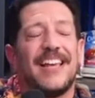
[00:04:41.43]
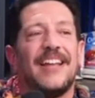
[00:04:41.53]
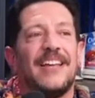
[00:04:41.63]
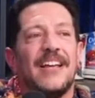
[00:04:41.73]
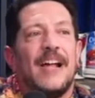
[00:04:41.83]

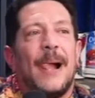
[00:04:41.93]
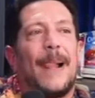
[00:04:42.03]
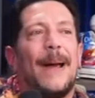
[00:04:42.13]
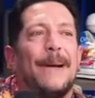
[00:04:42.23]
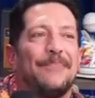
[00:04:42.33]
And
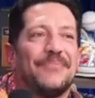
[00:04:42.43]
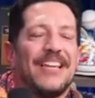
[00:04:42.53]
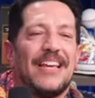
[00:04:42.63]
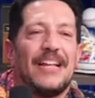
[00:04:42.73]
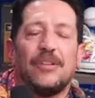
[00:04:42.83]
dude,
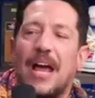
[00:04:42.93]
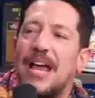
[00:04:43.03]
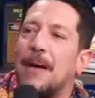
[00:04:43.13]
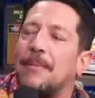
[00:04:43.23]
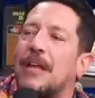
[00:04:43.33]

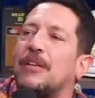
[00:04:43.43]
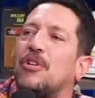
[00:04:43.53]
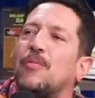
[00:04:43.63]
but you know